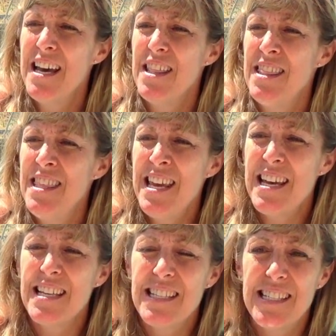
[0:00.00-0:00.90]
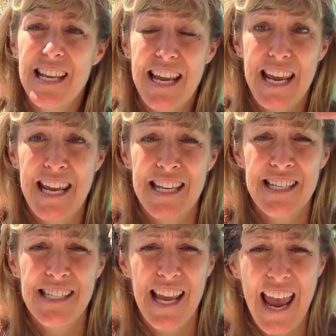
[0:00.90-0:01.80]
This
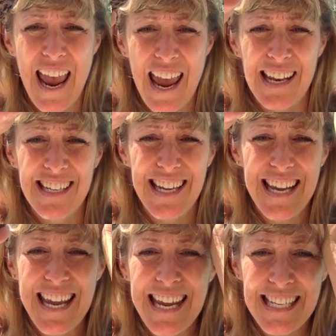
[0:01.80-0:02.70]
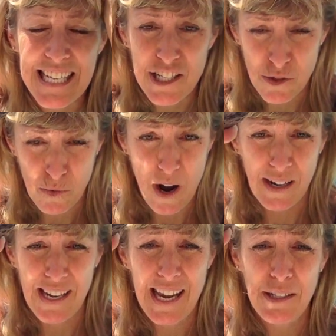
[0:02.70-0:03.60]
is an igneous
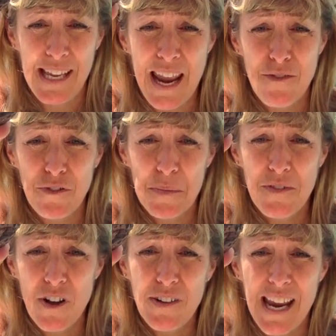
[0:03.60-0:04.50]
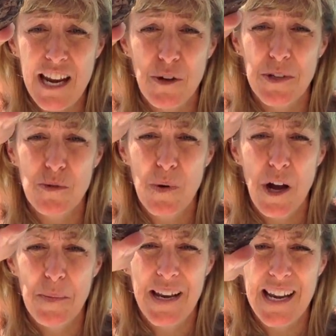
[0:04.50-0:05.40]
rock. It came from a volcano as
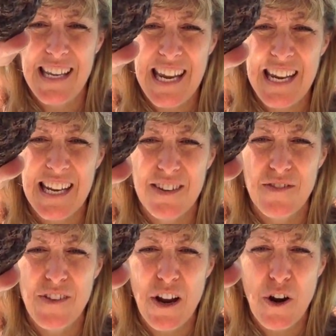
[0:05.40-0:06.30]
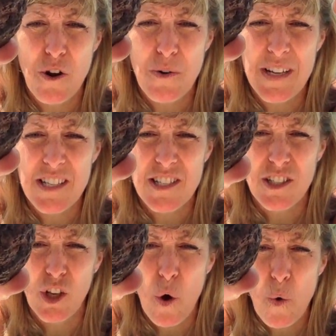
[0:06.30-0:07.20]
well, but it heated very
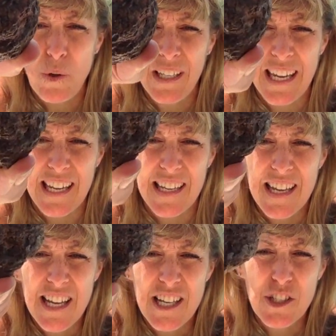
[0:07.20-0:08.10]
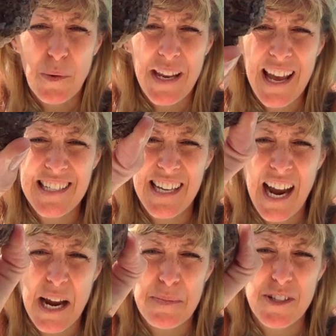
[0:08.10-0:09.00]
slowly, so it had
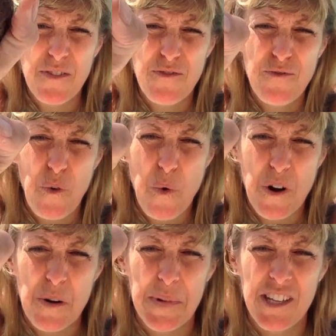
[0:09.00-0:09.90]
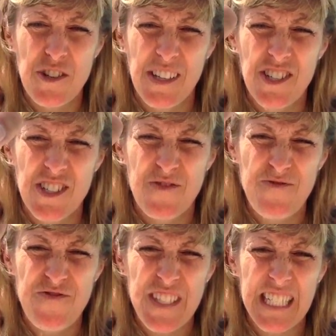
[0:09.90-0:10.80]
time to form, and you can just
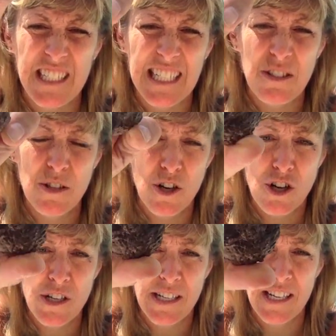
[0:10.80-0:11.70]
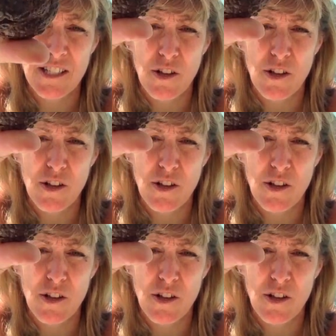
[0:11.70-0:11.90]
feel how hard it is.